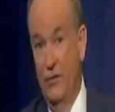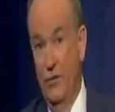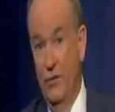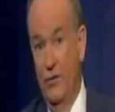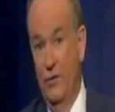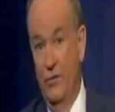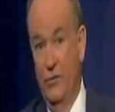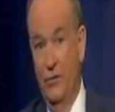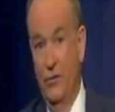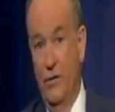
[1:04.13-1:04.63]

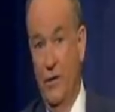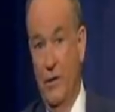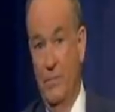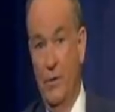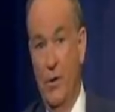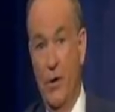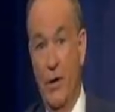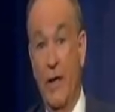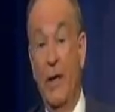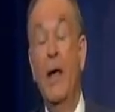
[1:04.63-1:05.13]
News to Tea
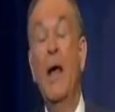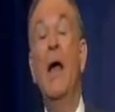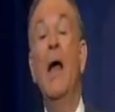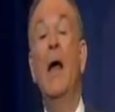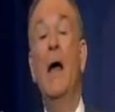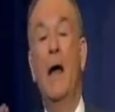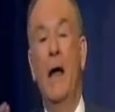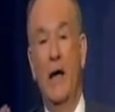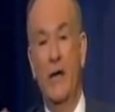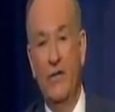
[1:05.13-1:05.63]
Party
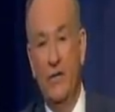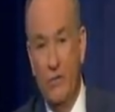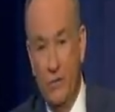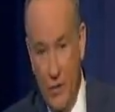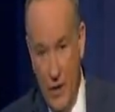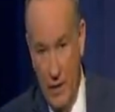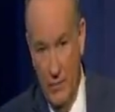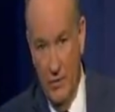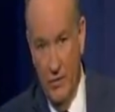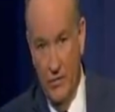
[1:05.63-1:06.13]

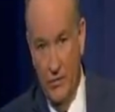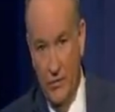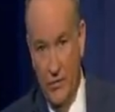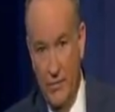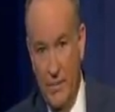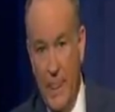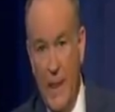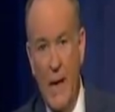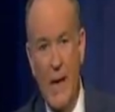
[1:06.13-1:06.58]
extremists.